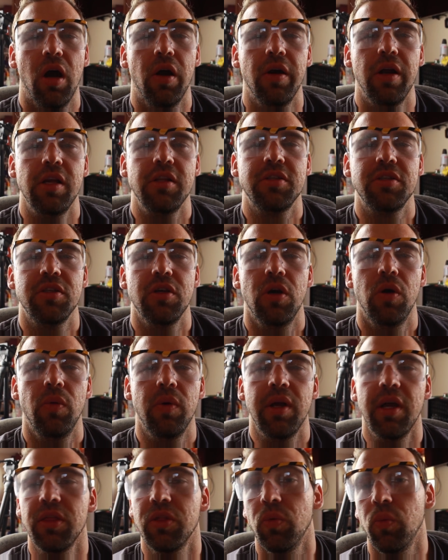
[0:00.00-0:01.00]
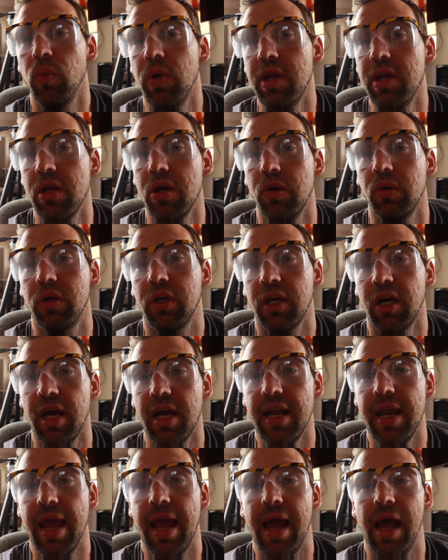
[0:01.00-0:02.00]
All right, so we got the window
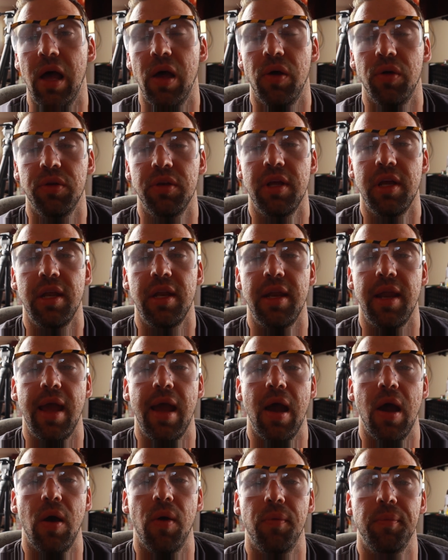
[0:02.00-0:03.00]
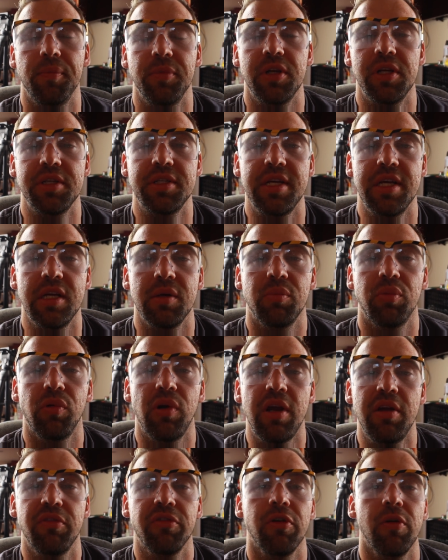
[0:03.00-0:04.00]
cut out and now I'm gonna take a
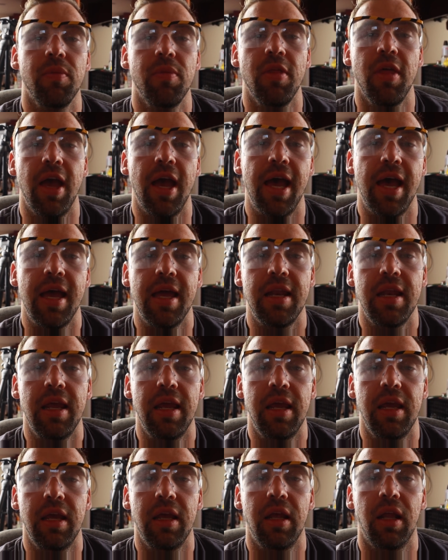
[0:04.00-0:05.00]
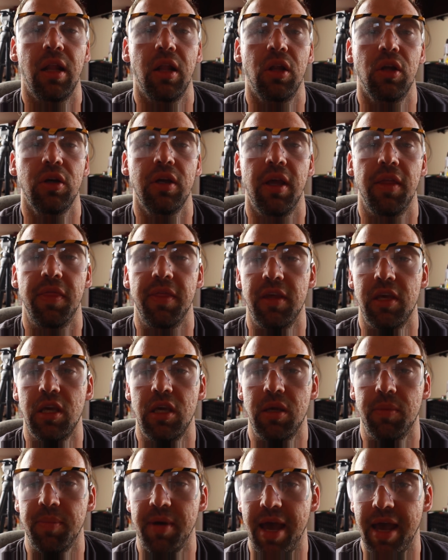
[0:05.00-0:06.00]
break from that and look at
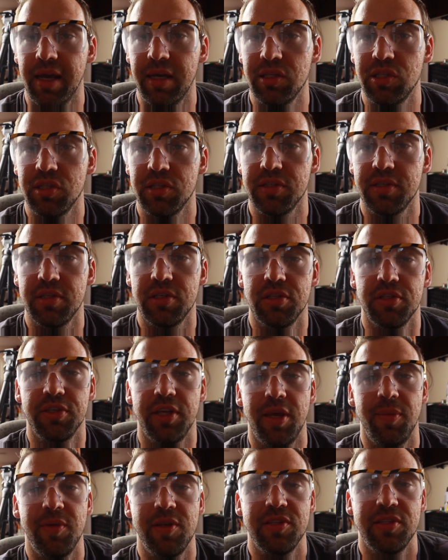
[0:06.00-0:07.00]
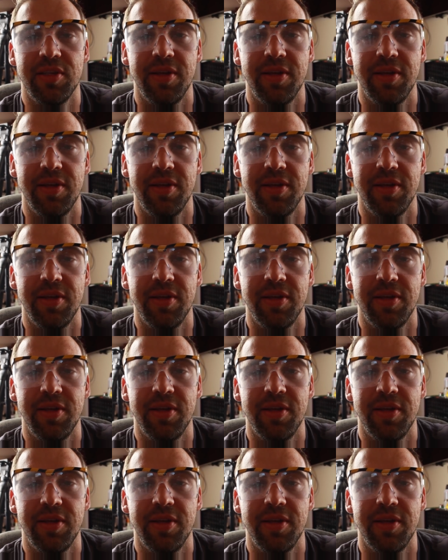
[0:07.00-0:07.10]
the packages that just came in